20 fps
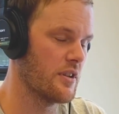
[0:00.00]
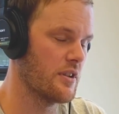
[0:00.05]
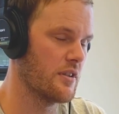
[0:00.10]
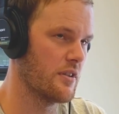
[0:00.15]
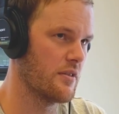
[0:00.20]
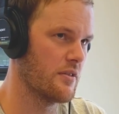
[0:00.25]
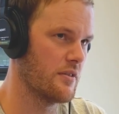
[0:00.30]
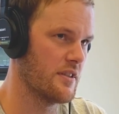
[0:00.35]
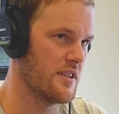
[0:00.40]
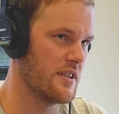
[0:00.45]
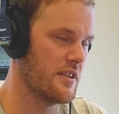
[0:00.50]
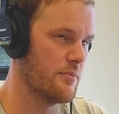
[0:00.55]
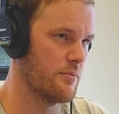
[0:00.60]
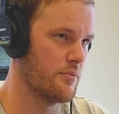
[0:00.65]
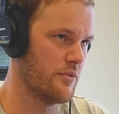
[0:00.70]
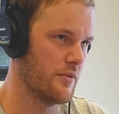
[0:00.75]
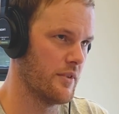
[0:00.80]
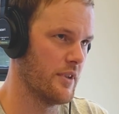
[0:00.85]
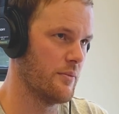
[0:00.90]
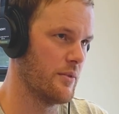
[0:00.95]
You got
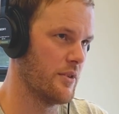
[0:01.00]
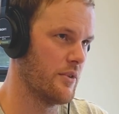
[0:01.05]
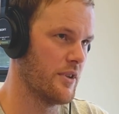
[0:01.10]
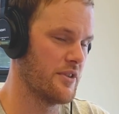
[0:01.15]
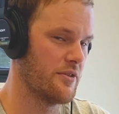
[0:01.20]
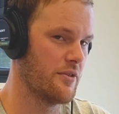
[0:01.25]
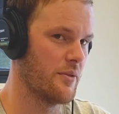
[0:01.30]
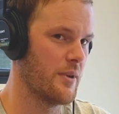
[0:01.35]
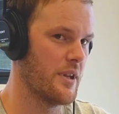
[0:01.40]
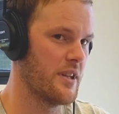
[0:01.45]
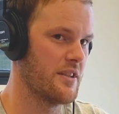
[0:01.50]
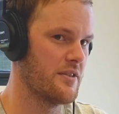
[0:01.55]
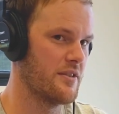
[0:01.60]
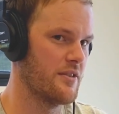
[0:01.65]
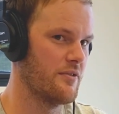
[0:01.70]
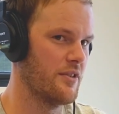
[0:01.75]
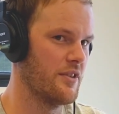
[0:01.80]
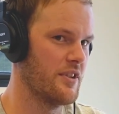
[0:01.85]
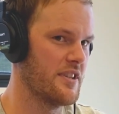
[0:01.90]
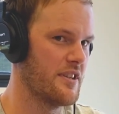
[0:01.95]
simple, and we always talk about this.
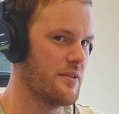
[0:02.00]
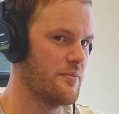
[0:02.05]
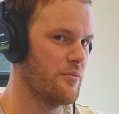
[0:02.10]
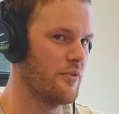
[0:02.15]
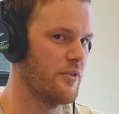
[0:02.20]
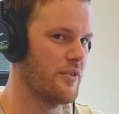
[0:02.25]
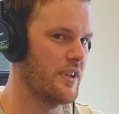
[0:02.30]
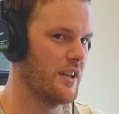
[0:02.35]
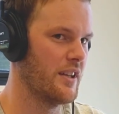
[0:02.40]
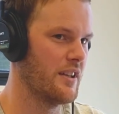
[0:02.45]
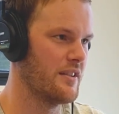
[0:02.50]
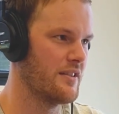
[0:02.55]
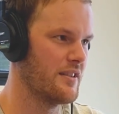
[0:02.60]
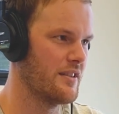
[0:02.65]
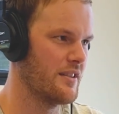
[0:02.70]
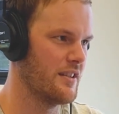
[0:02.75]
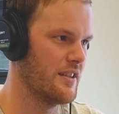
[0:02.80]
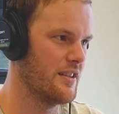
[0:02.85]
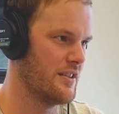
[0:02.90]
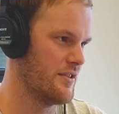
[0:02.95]
The really simple thing
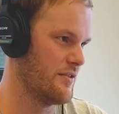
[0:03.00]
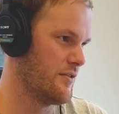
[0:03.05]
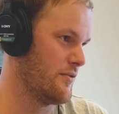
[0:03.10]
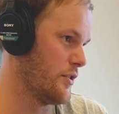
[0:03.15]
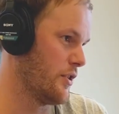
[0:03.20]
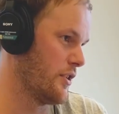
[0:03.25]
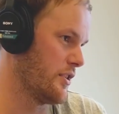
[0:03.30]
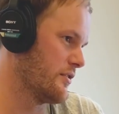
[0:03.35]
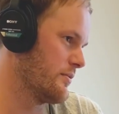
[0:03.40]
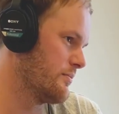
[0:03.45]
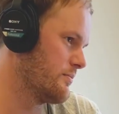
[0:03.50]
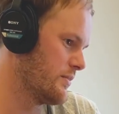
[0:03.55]
is you've got your